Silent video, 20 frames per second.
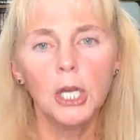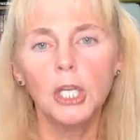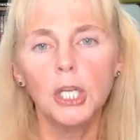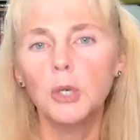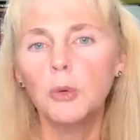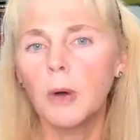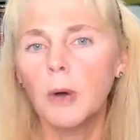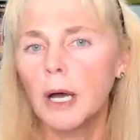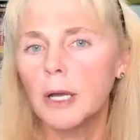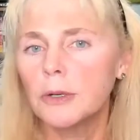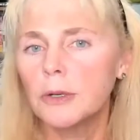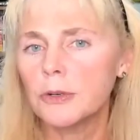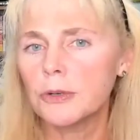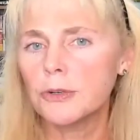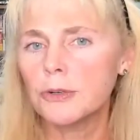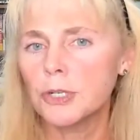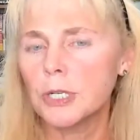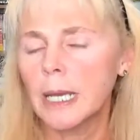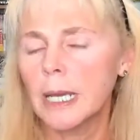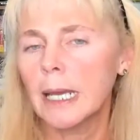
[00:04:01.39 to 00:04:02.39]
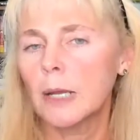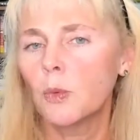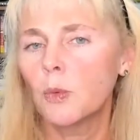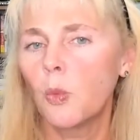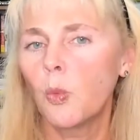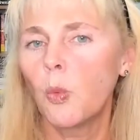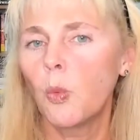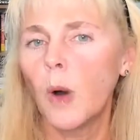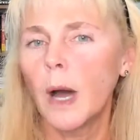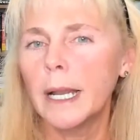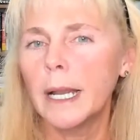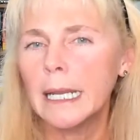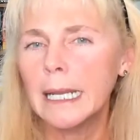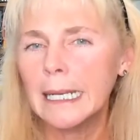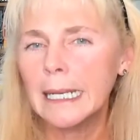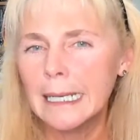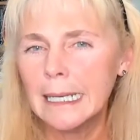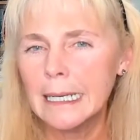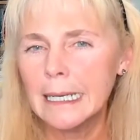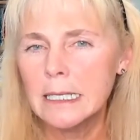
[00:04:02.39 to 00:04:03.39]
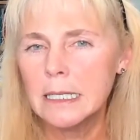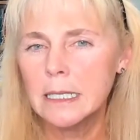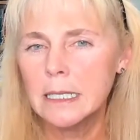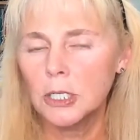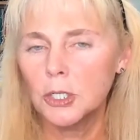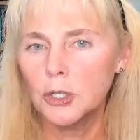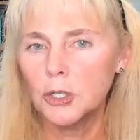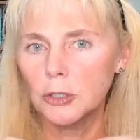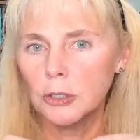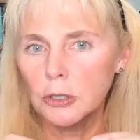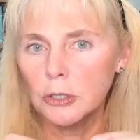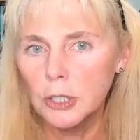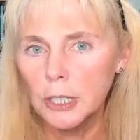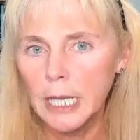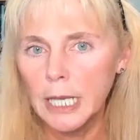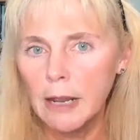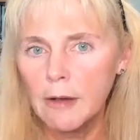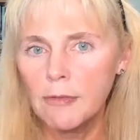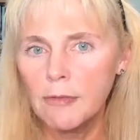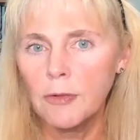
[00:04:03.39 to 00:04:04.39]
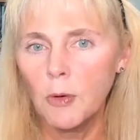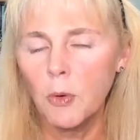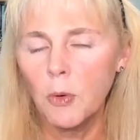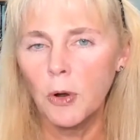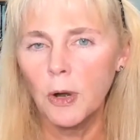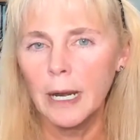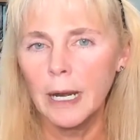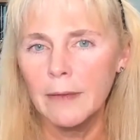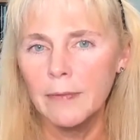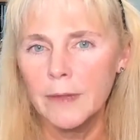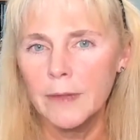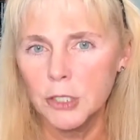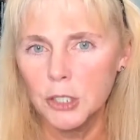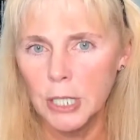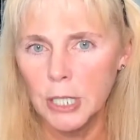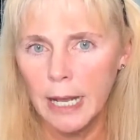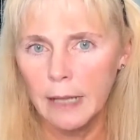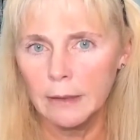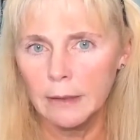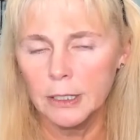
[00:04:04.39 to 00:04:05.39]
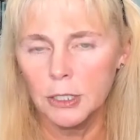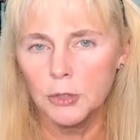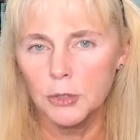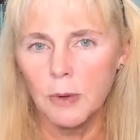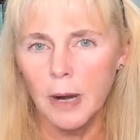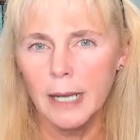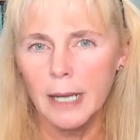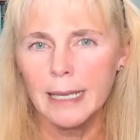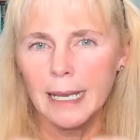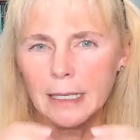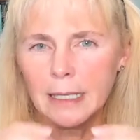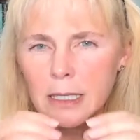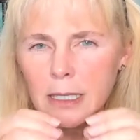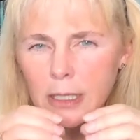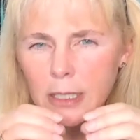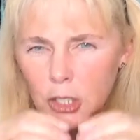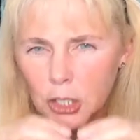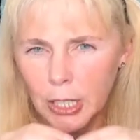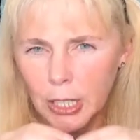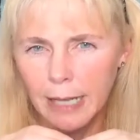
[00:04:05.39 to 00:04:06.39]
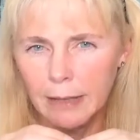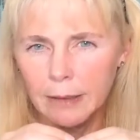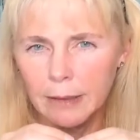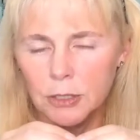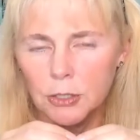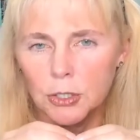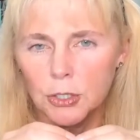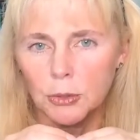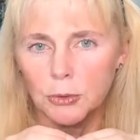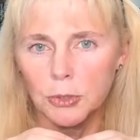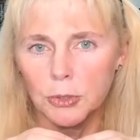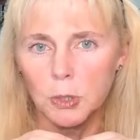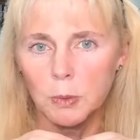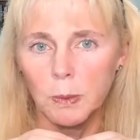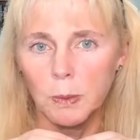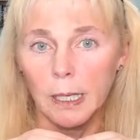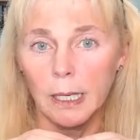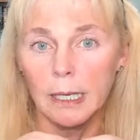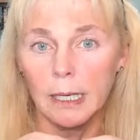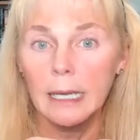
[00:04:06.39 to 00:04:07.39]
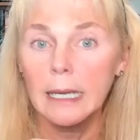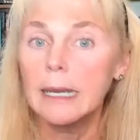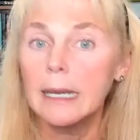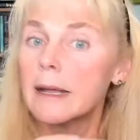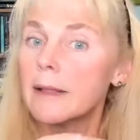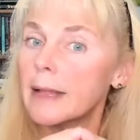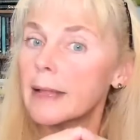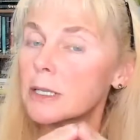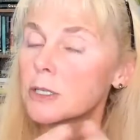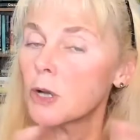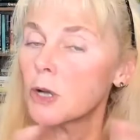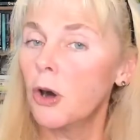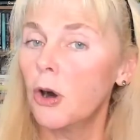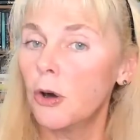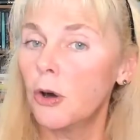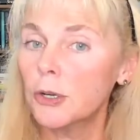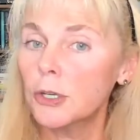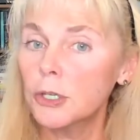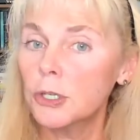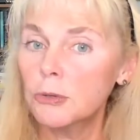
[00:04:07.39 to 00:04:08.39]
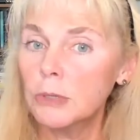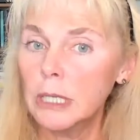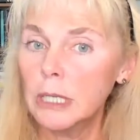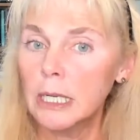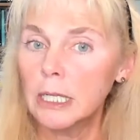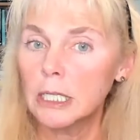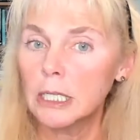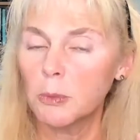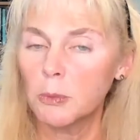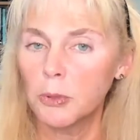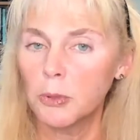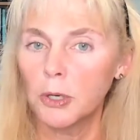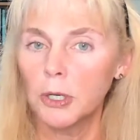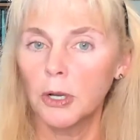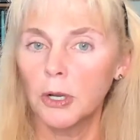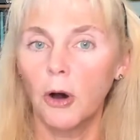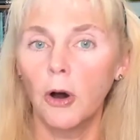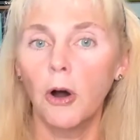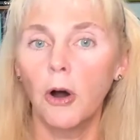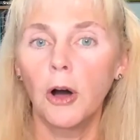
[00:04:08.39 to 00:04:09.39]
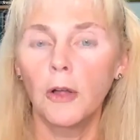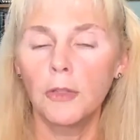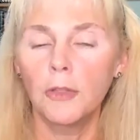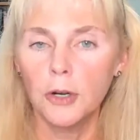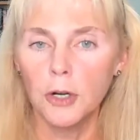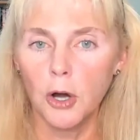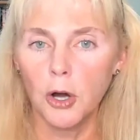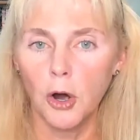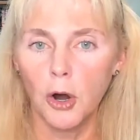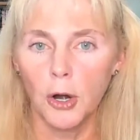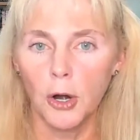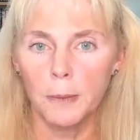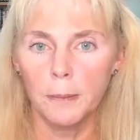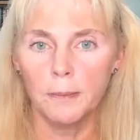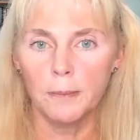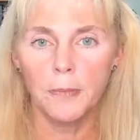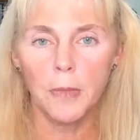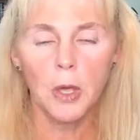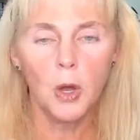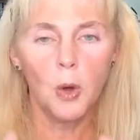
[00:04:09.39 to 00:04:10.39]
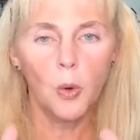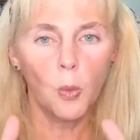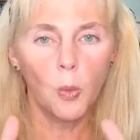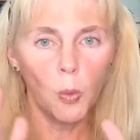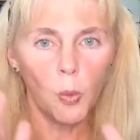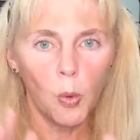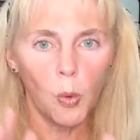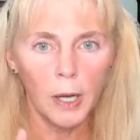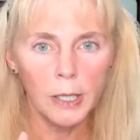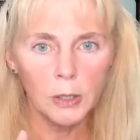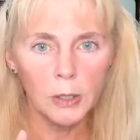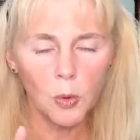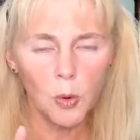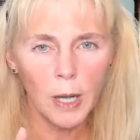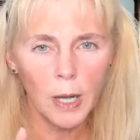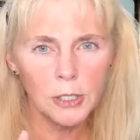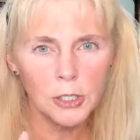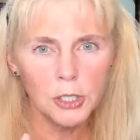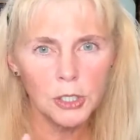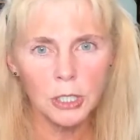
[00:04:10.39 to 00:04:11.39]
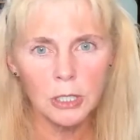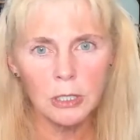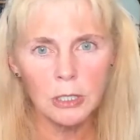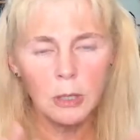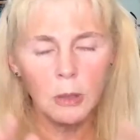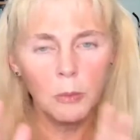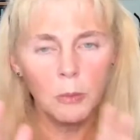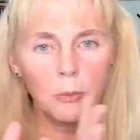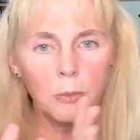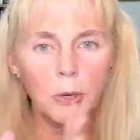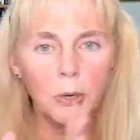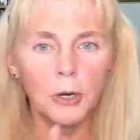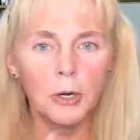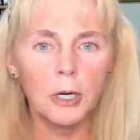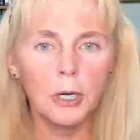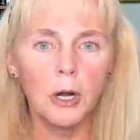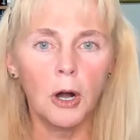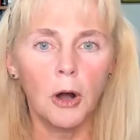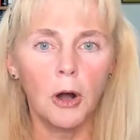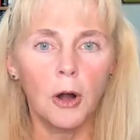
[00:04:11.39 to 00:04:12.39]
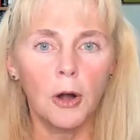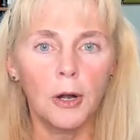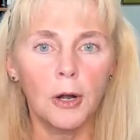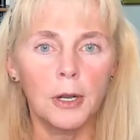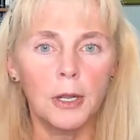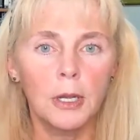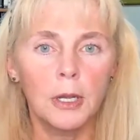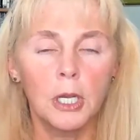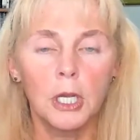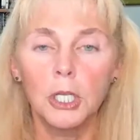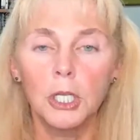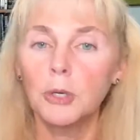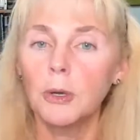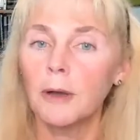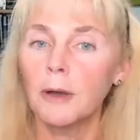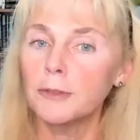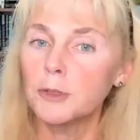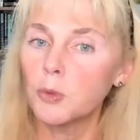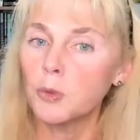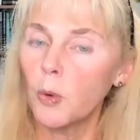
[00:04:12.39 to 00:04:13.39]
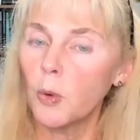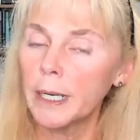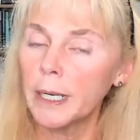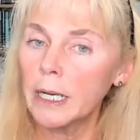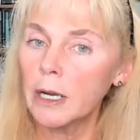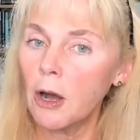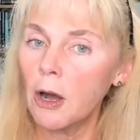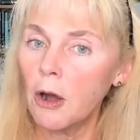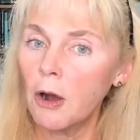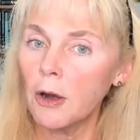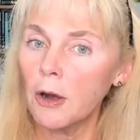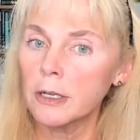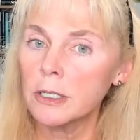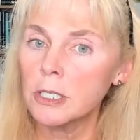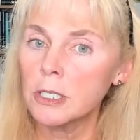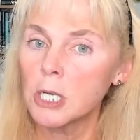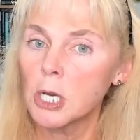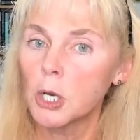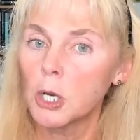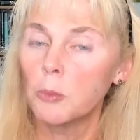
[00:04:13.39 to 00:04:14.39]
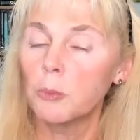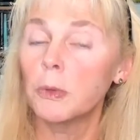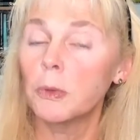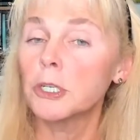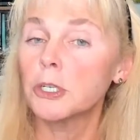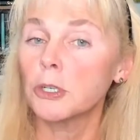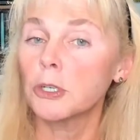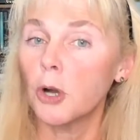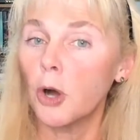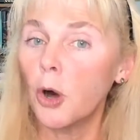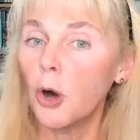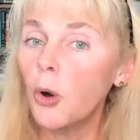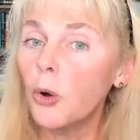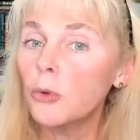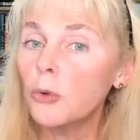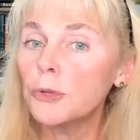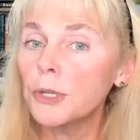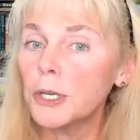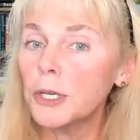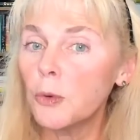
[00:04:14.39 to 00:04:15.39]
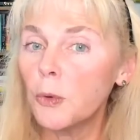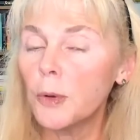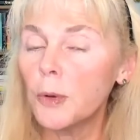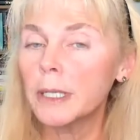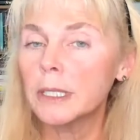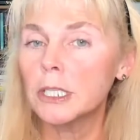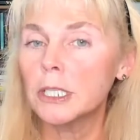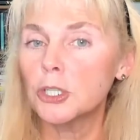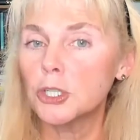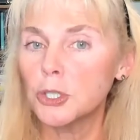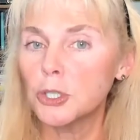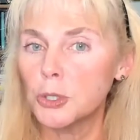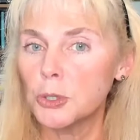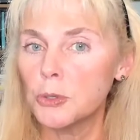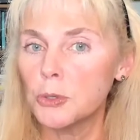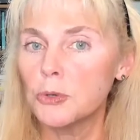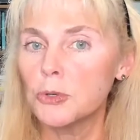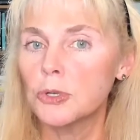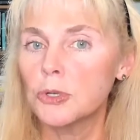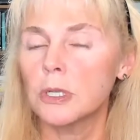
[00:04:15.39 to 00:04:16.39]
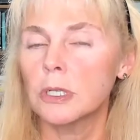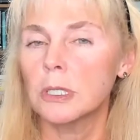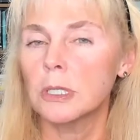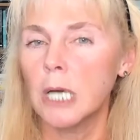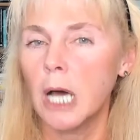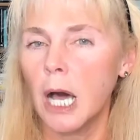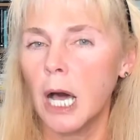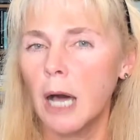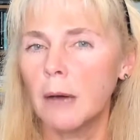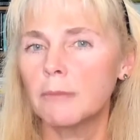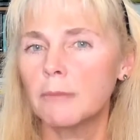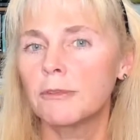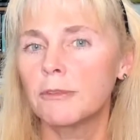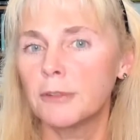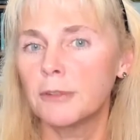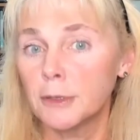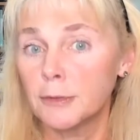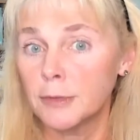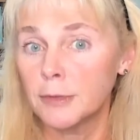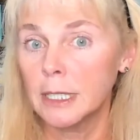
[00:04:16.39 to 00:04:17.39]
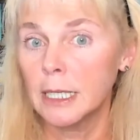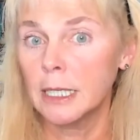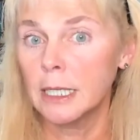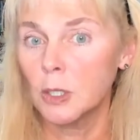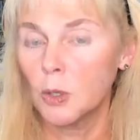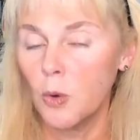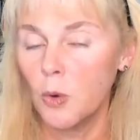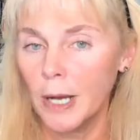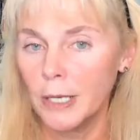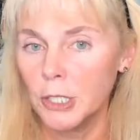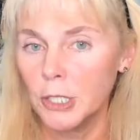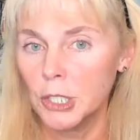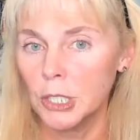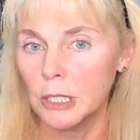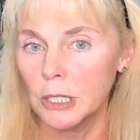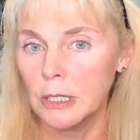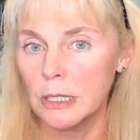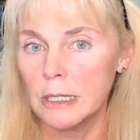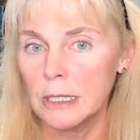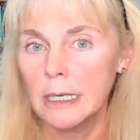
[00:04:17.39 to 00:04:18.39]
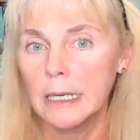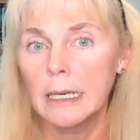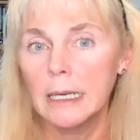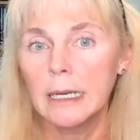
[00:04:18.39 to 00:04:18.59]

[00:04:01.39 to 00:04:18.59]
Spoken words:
You understand what it is that you're looking for in the challenge, right? That's the challenge, so to speak. That's all you need to put on the card. One question per card. You have 20 cards, but you're only going to choose the top 15 questions.